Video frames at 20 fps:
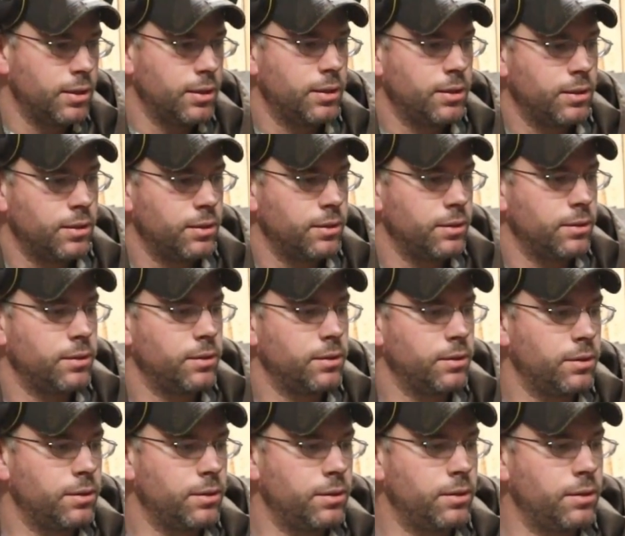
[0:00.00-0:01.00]

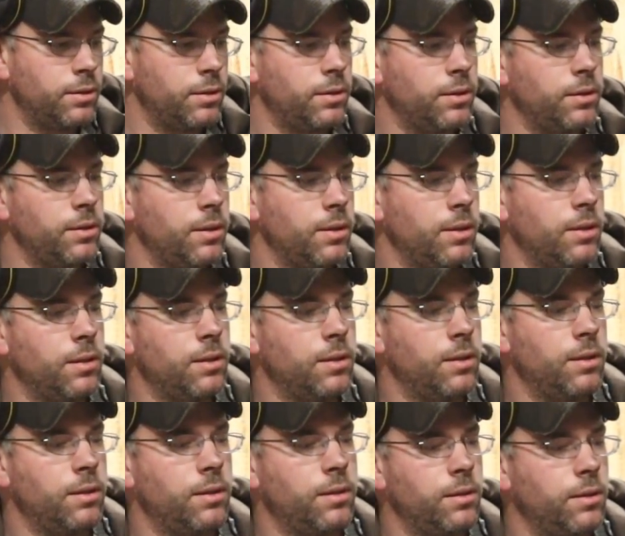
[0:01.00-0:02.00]

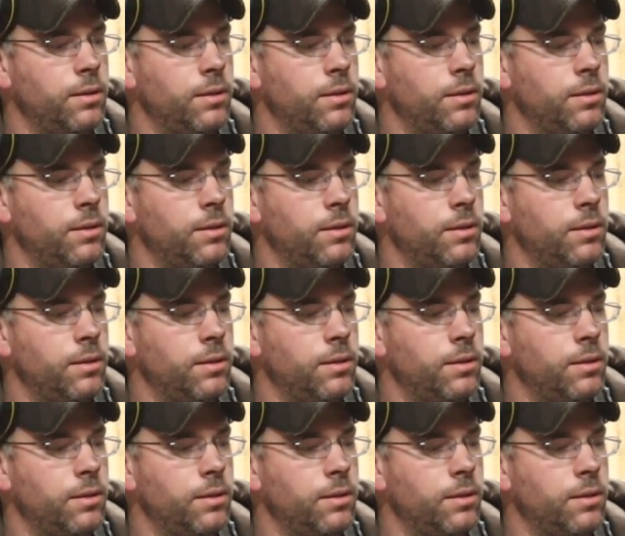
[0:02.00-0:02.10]
(silence)